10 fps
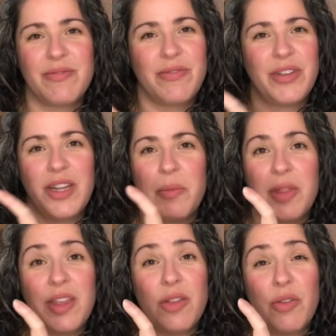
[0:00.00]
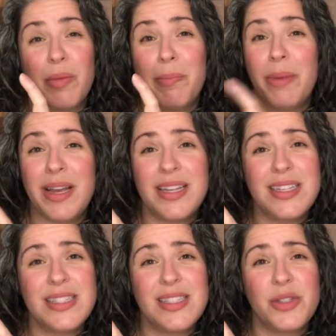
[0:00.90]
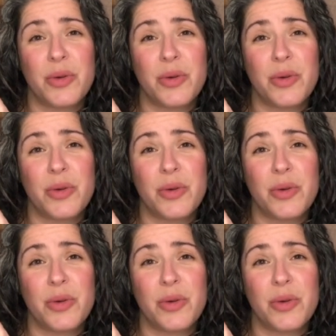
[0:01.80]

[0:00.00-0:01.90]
fill it with either the buttons